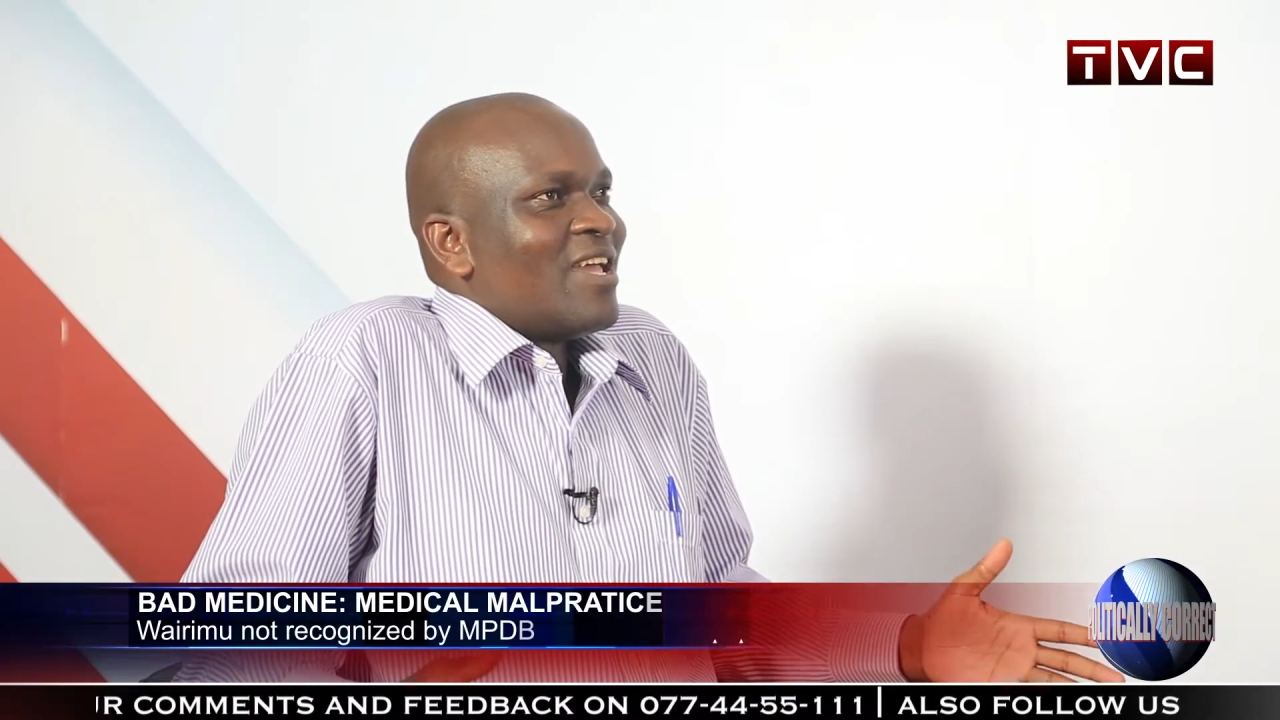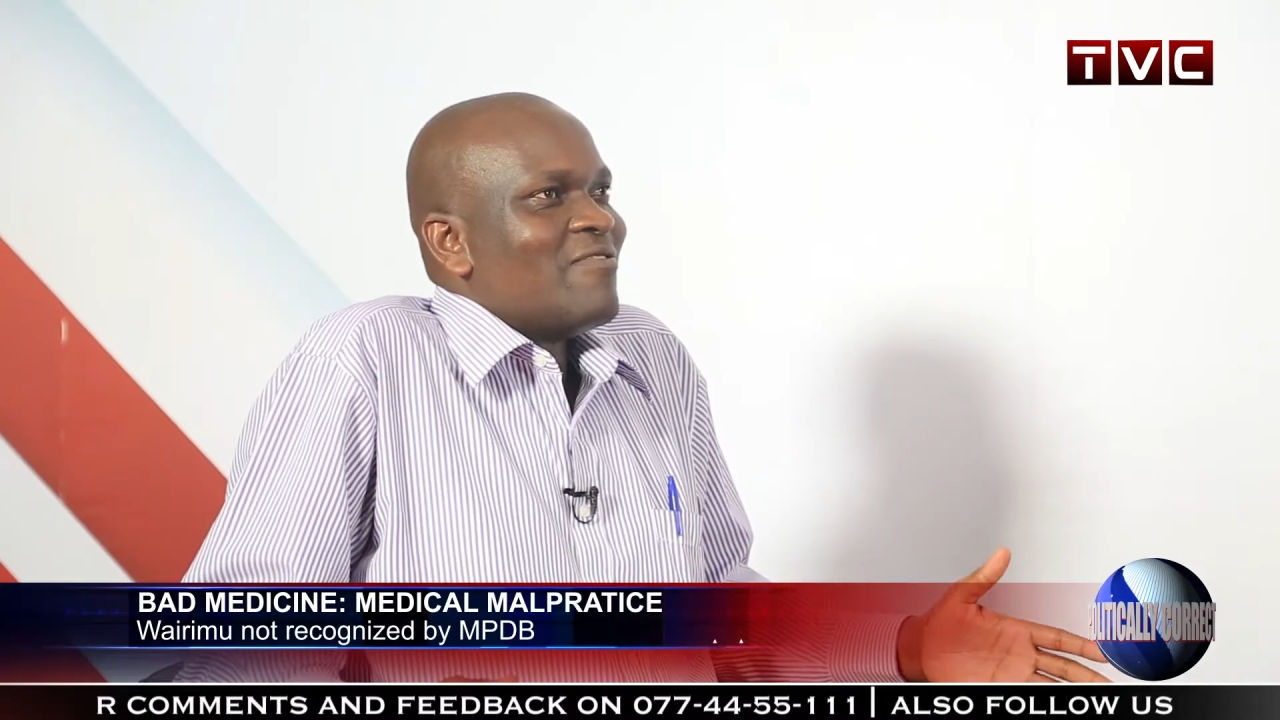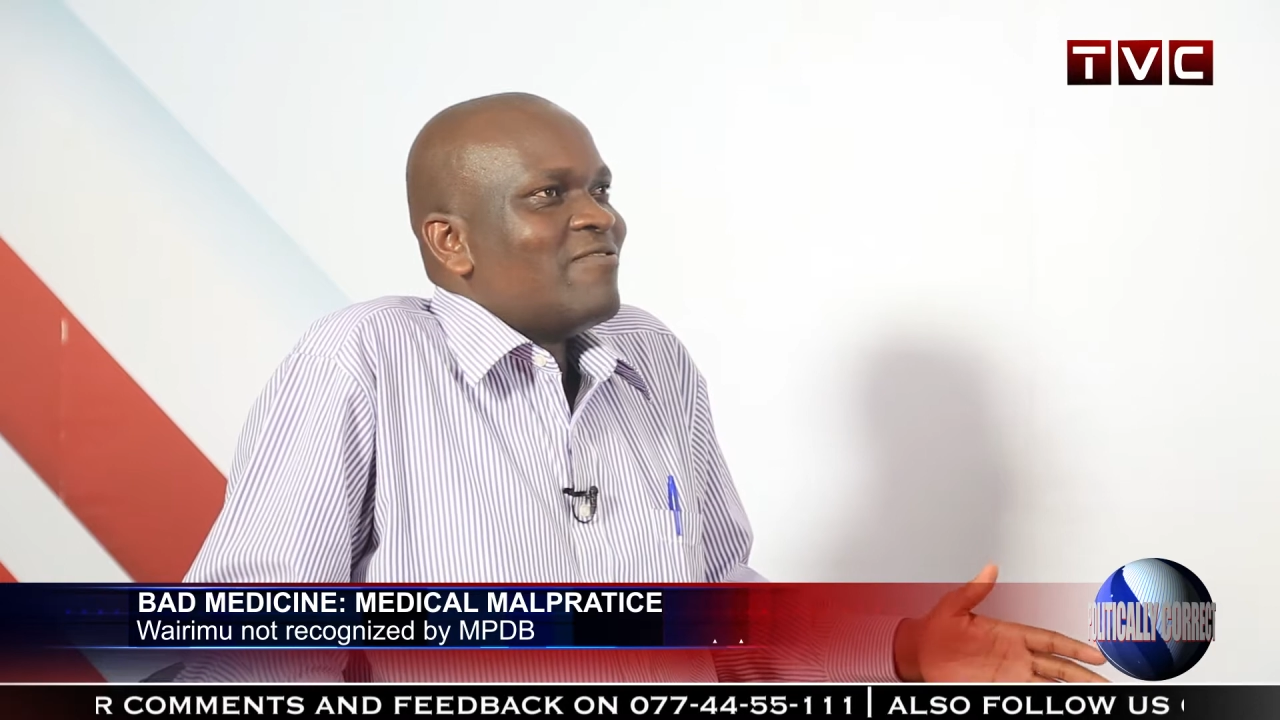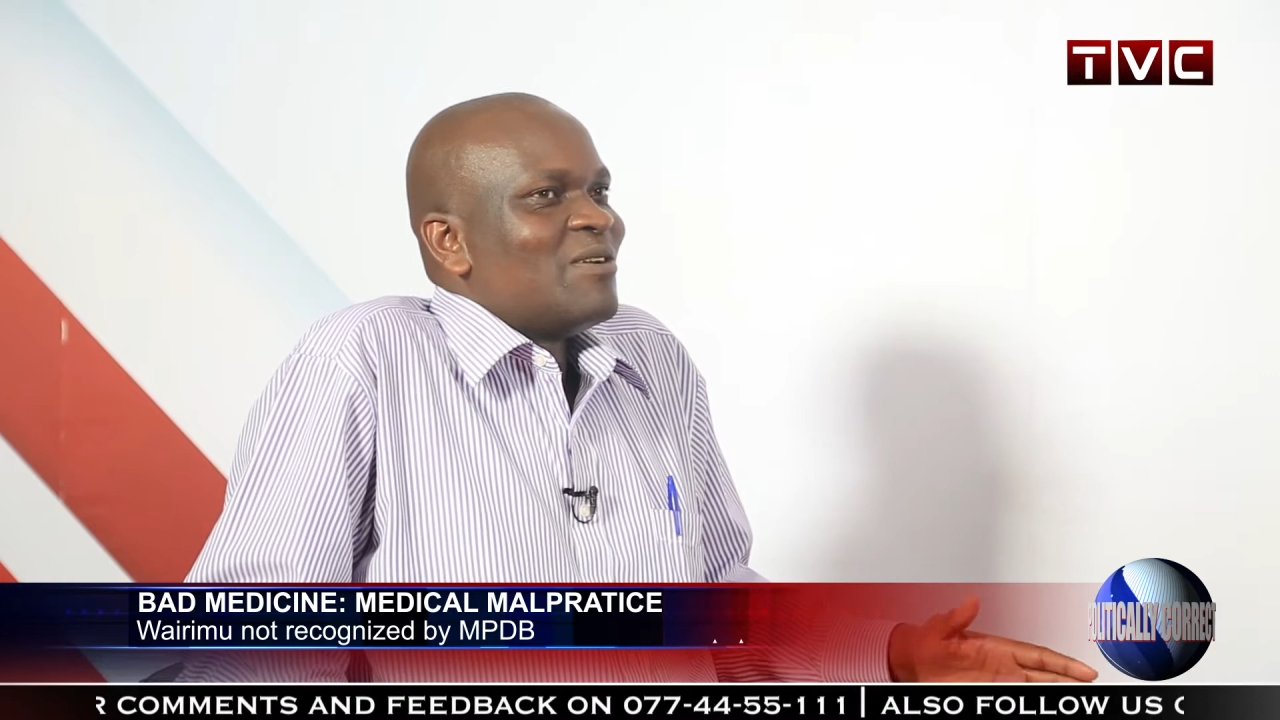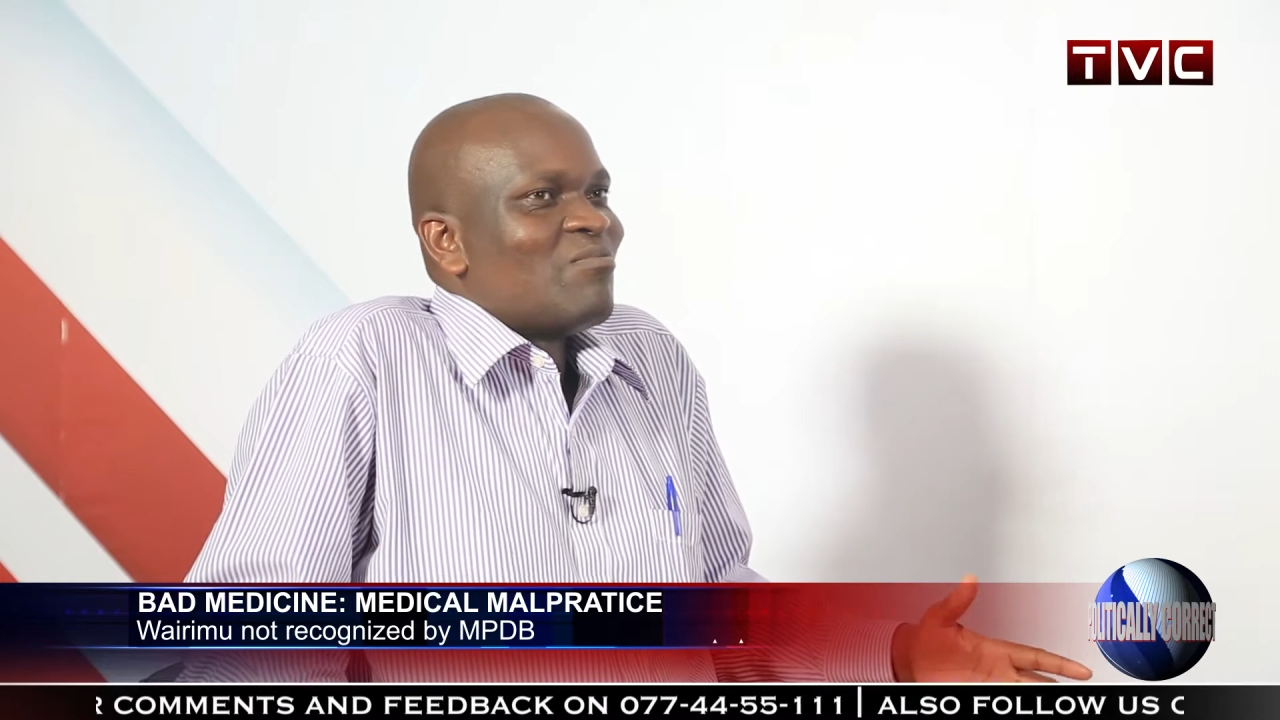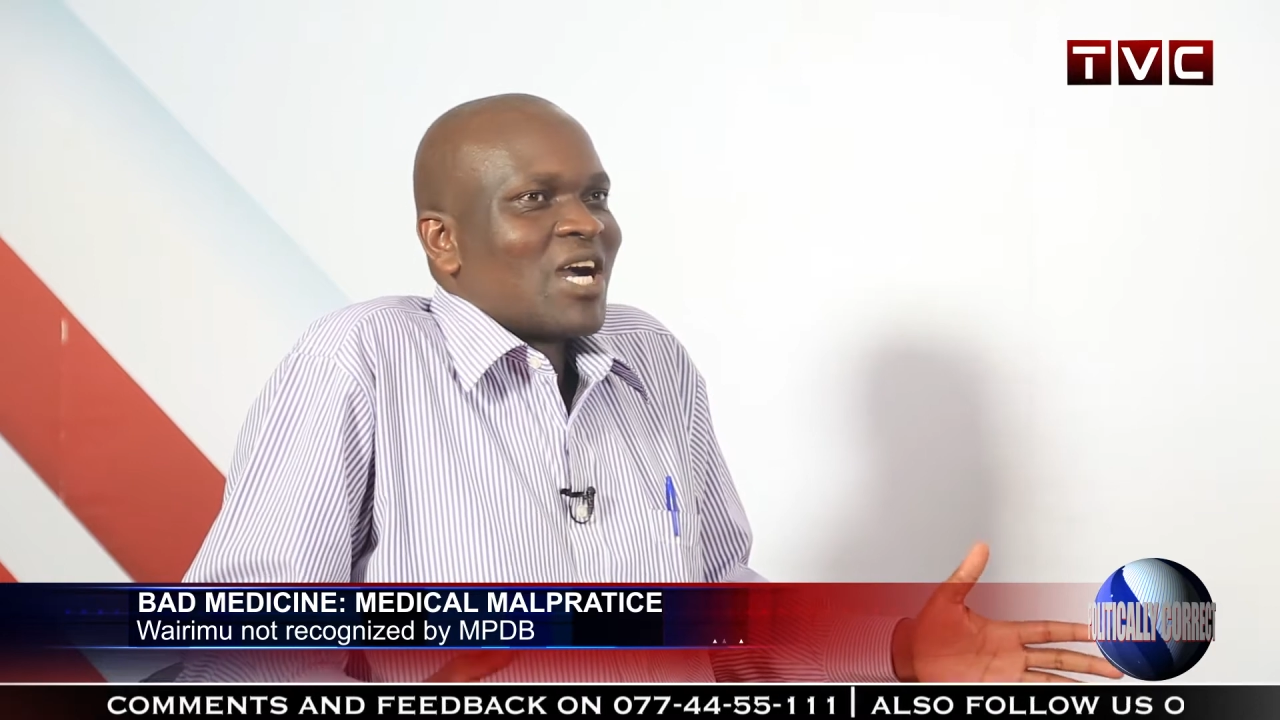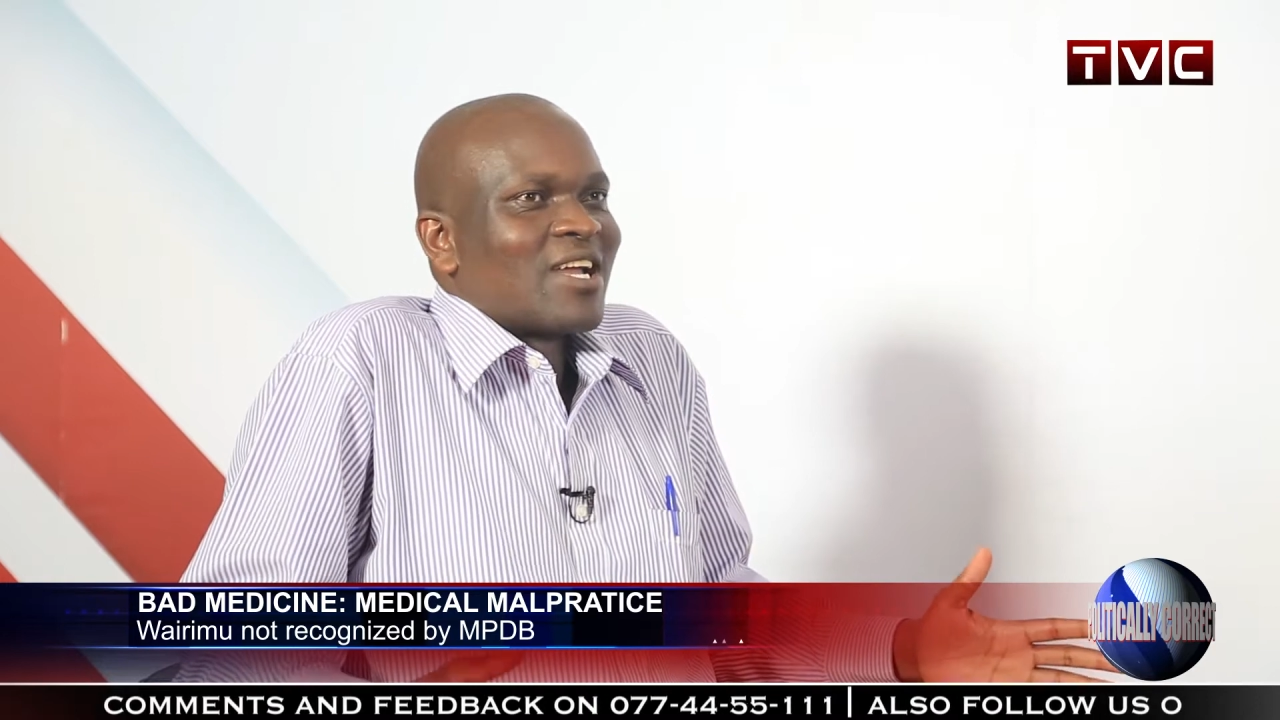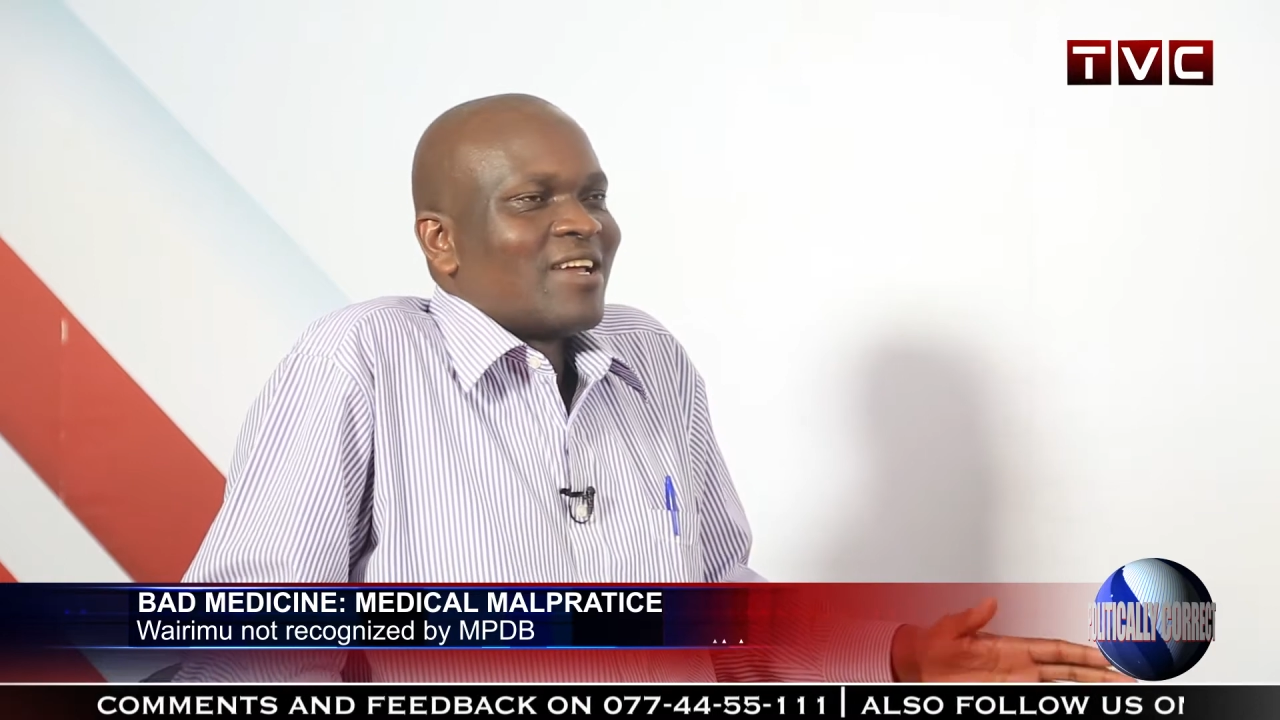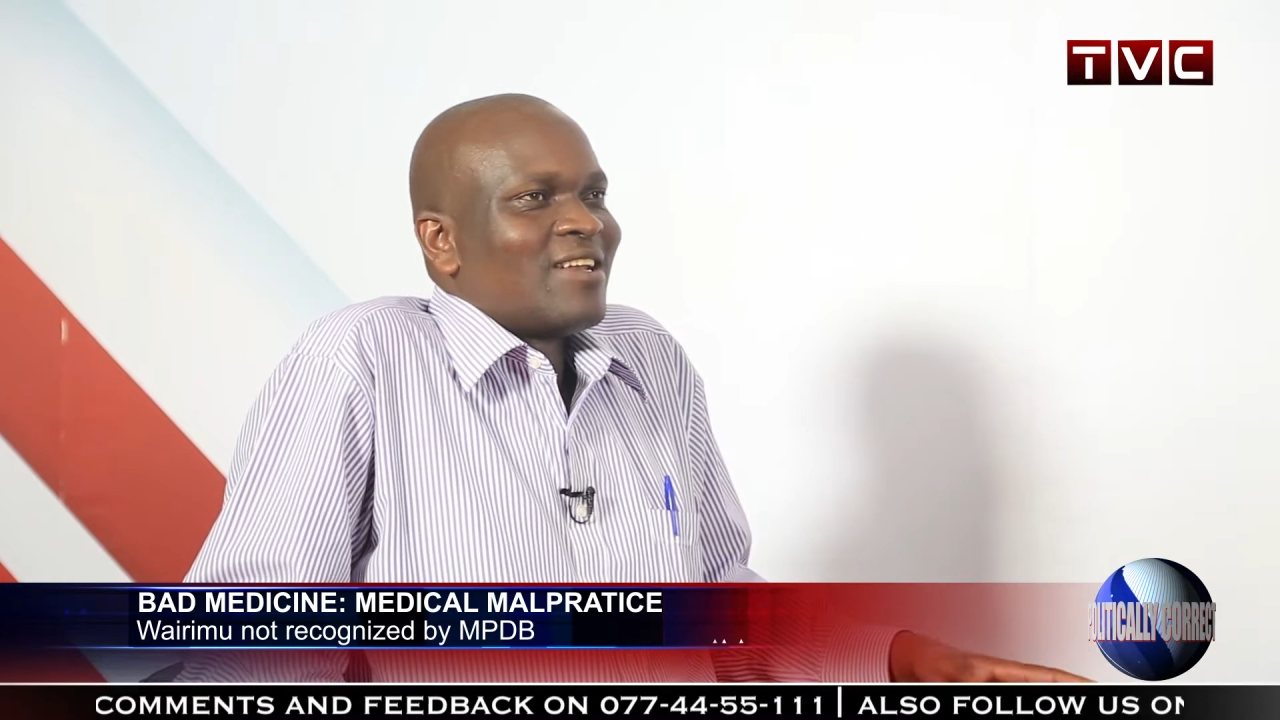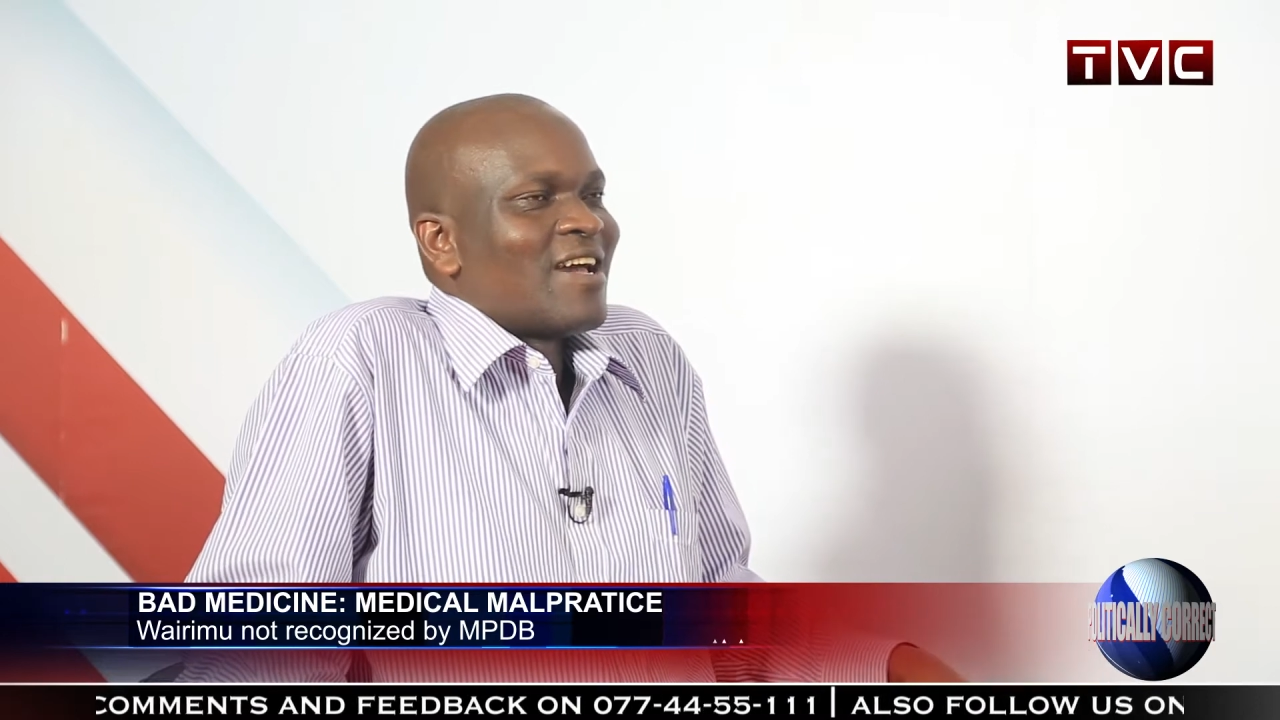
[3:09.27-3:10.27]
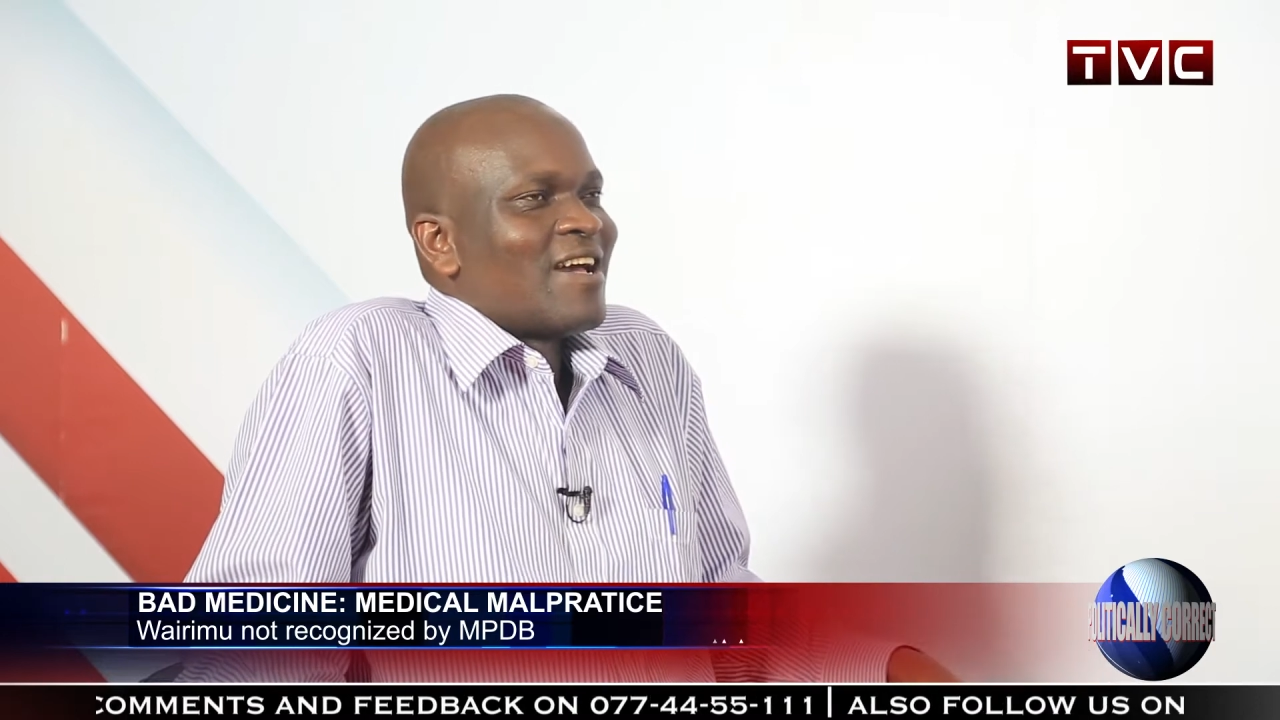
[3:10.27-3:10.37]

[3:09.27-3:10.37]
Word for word: every market